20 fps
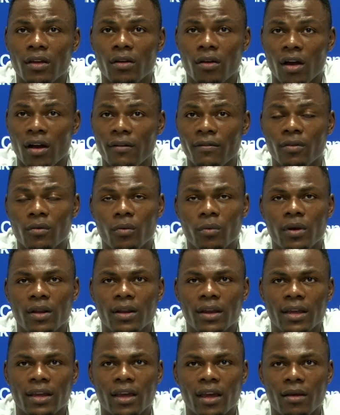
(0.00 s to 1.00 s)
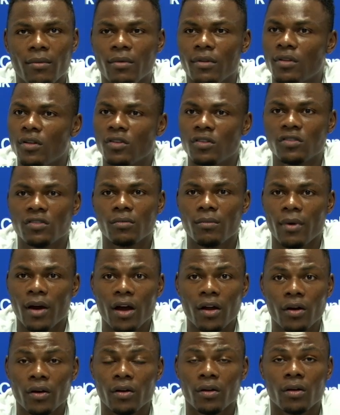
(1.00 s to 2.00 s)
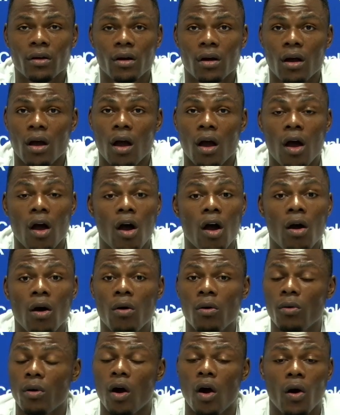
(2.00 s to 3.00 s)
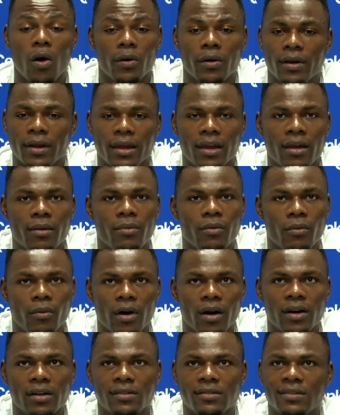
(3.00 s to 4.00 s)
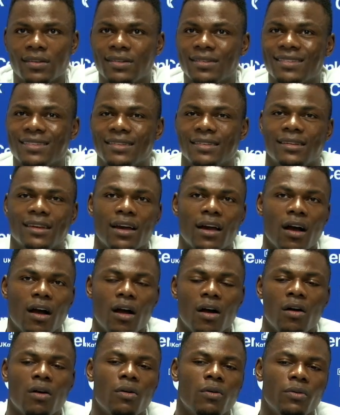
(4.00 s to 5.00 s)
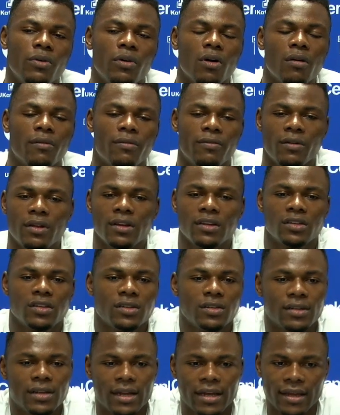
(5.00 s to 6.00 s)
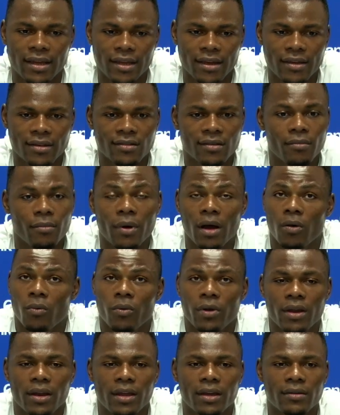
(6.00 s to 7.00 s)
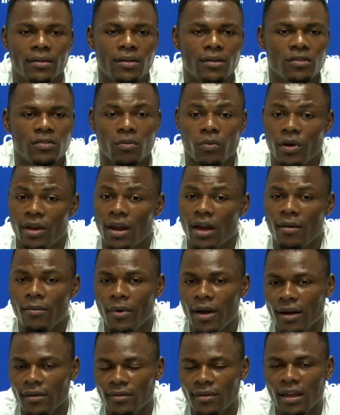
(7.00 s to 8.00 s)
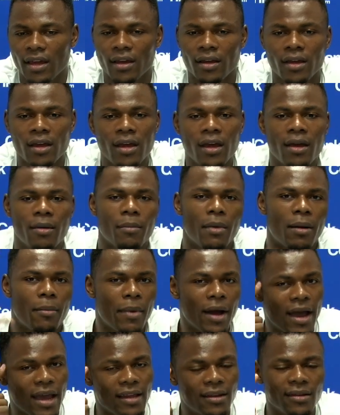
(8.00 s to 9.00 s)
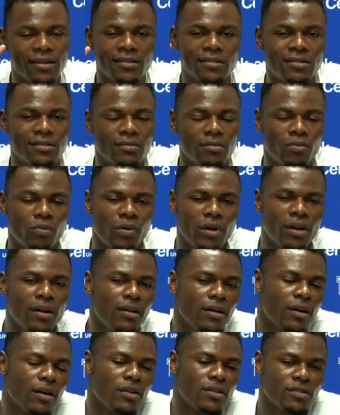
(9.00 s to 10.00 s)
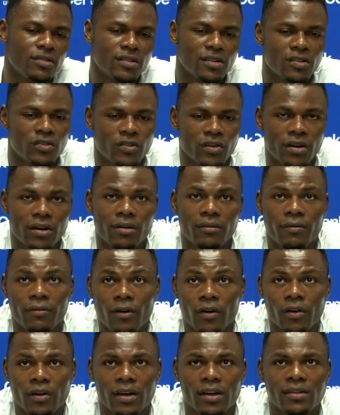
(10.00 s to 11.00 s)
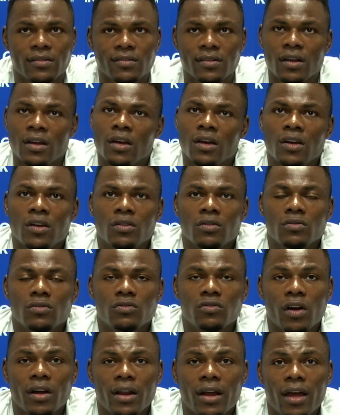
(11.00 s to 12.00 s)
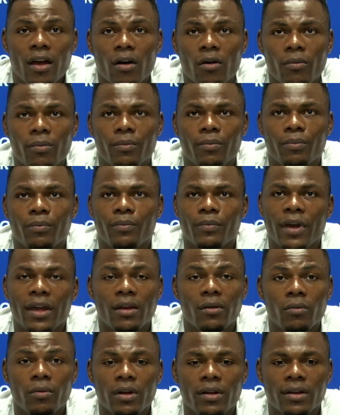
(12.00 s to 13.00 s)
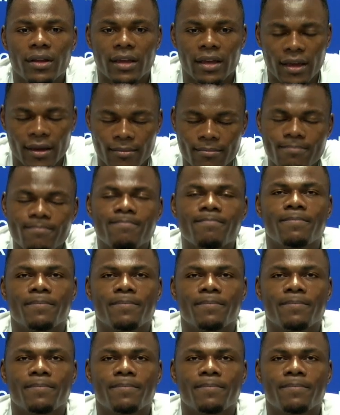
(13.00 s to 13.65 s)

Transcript: You have to win the game. It doesn't matter how hard the game it was. Is how you're finished. Like it's about winning. So when I'm out there, my mind is really concentrated and focused to try to help and win the game.